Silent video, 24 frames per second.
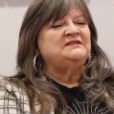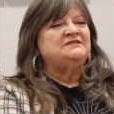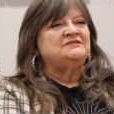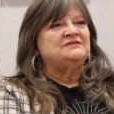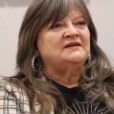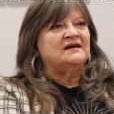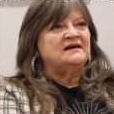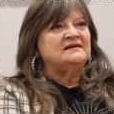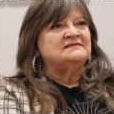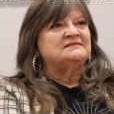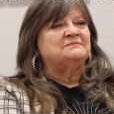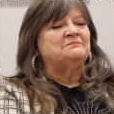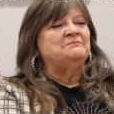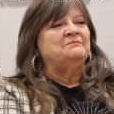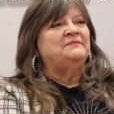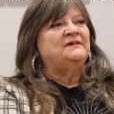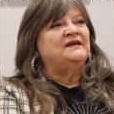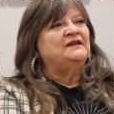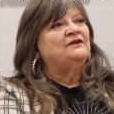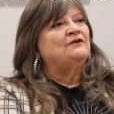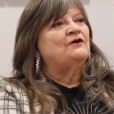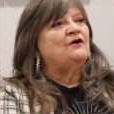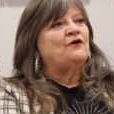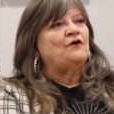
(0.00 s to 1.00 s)
just
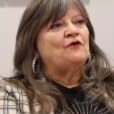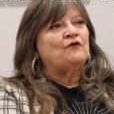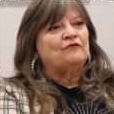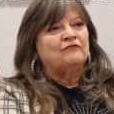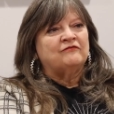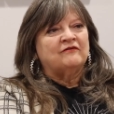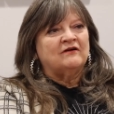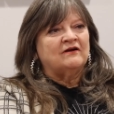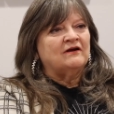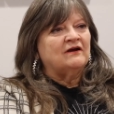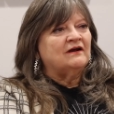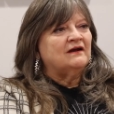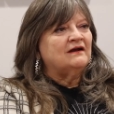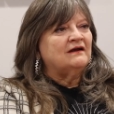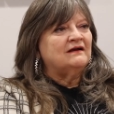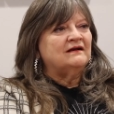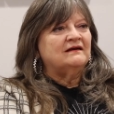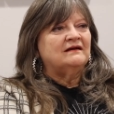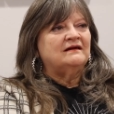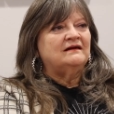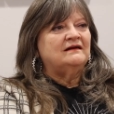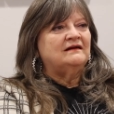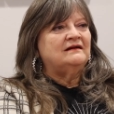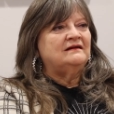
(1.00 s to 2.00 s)
bend
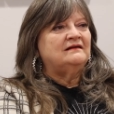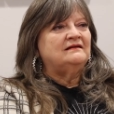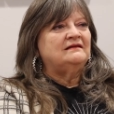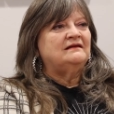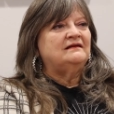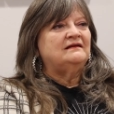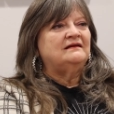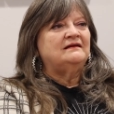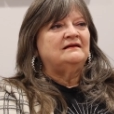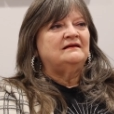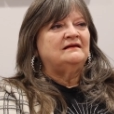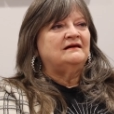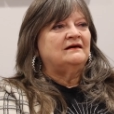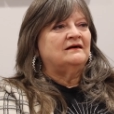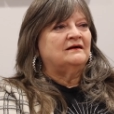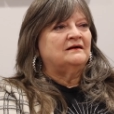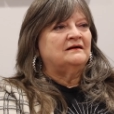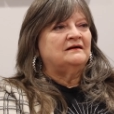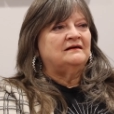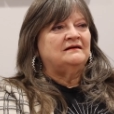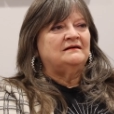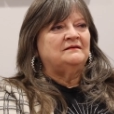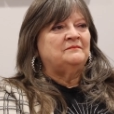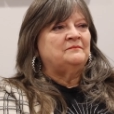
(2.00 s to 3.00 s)
over
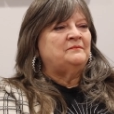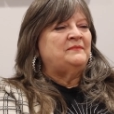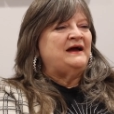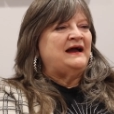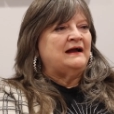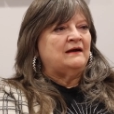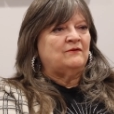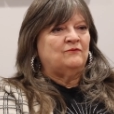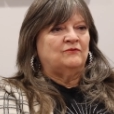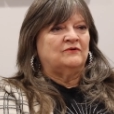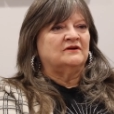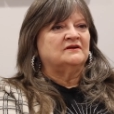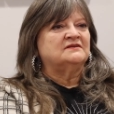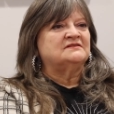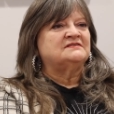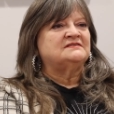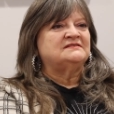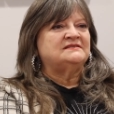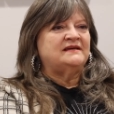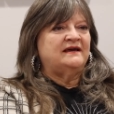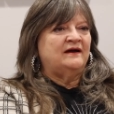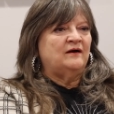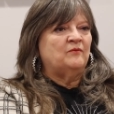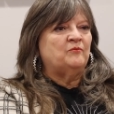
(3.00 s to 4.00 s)

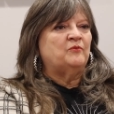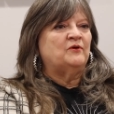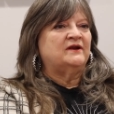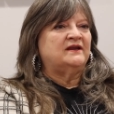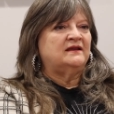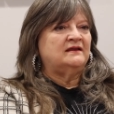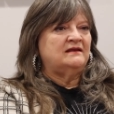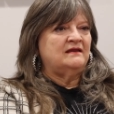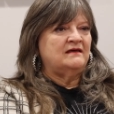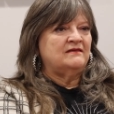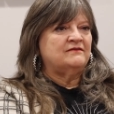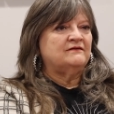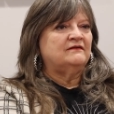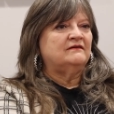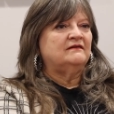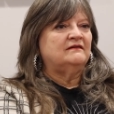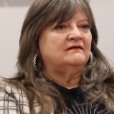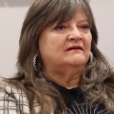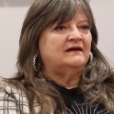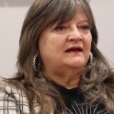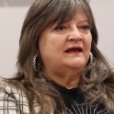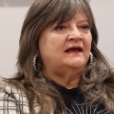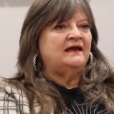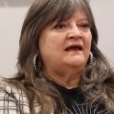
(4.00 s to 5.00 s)
backwards to help one
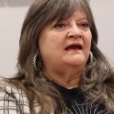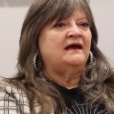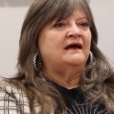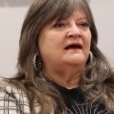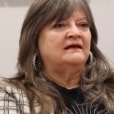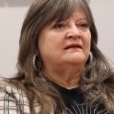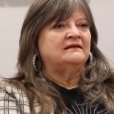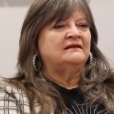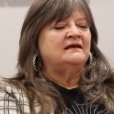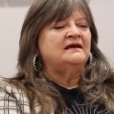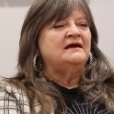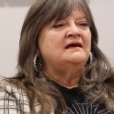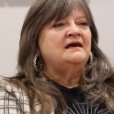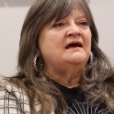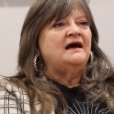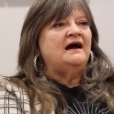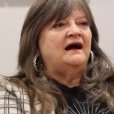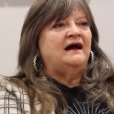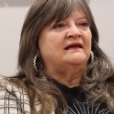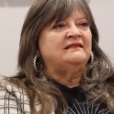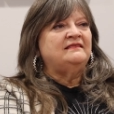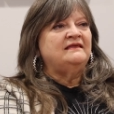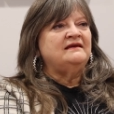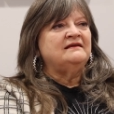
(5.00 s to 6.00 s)
another. And
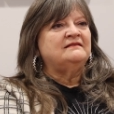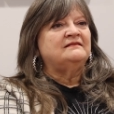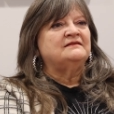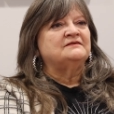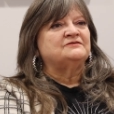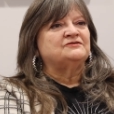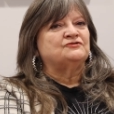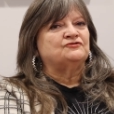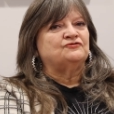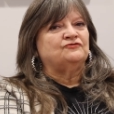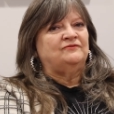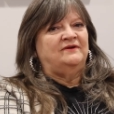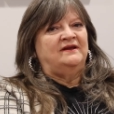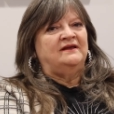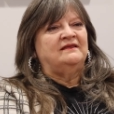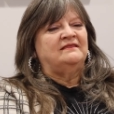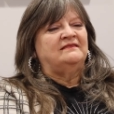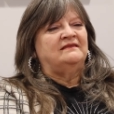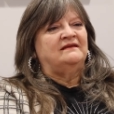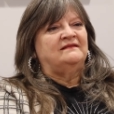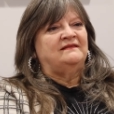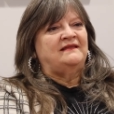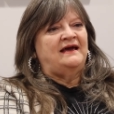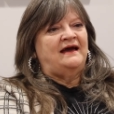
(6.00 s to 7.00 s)
I think the strength
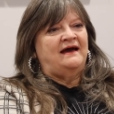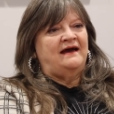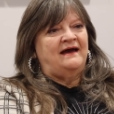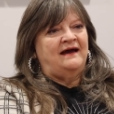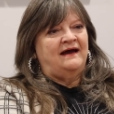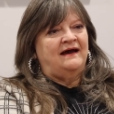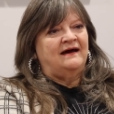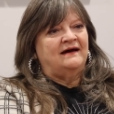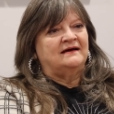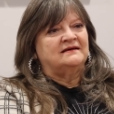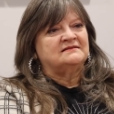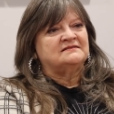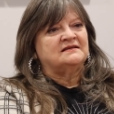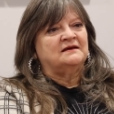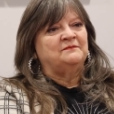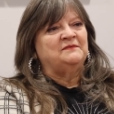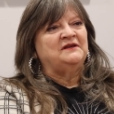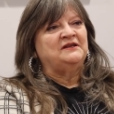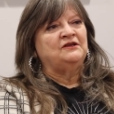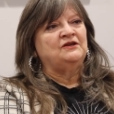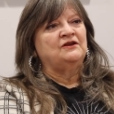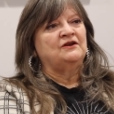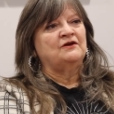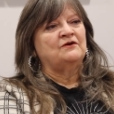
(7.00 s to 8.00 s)
that has, I
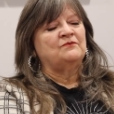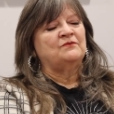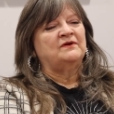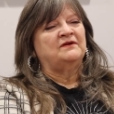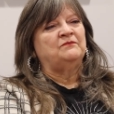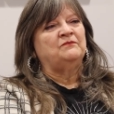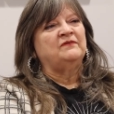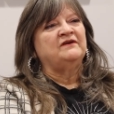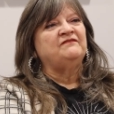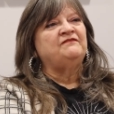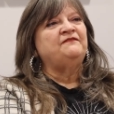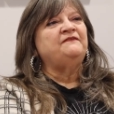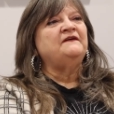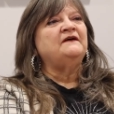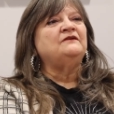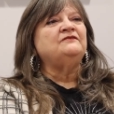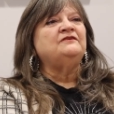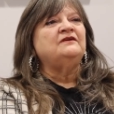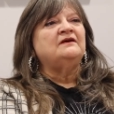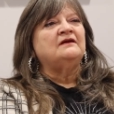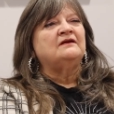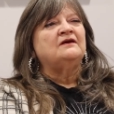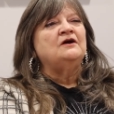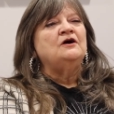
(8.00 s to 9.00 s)
mean, you know, we've
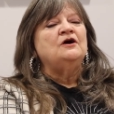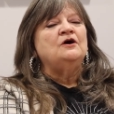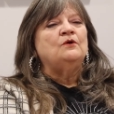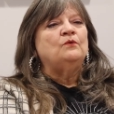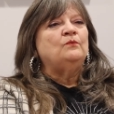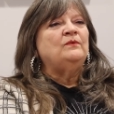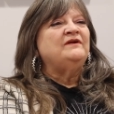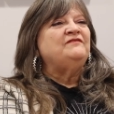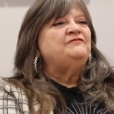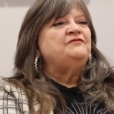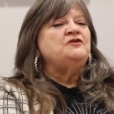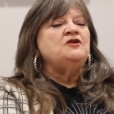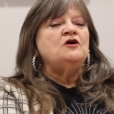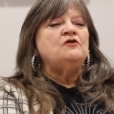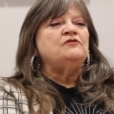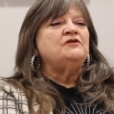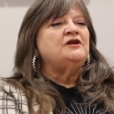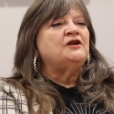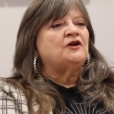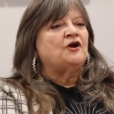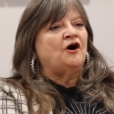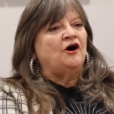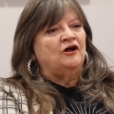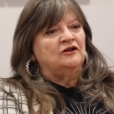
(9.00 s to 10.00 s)
felt it, we've known
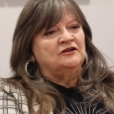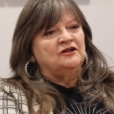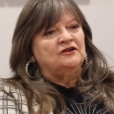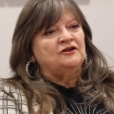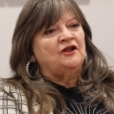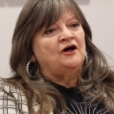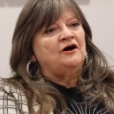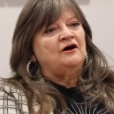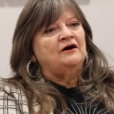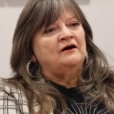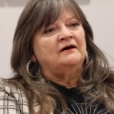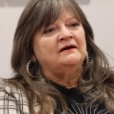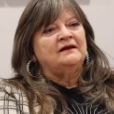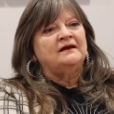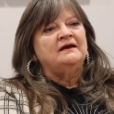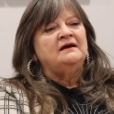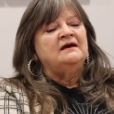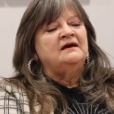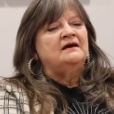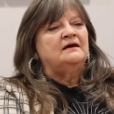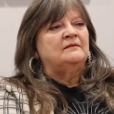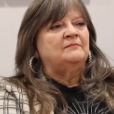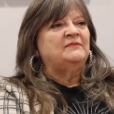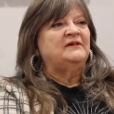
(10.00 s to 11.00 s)
it all along,
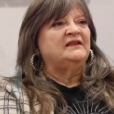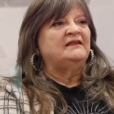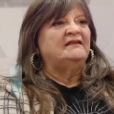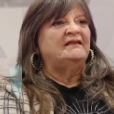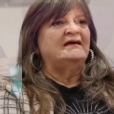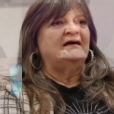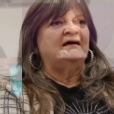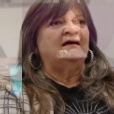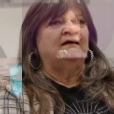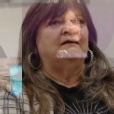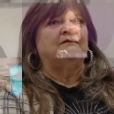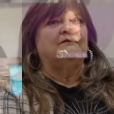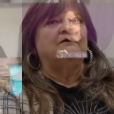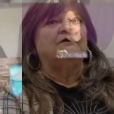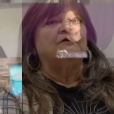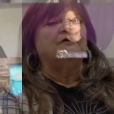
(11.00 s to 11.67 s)
but then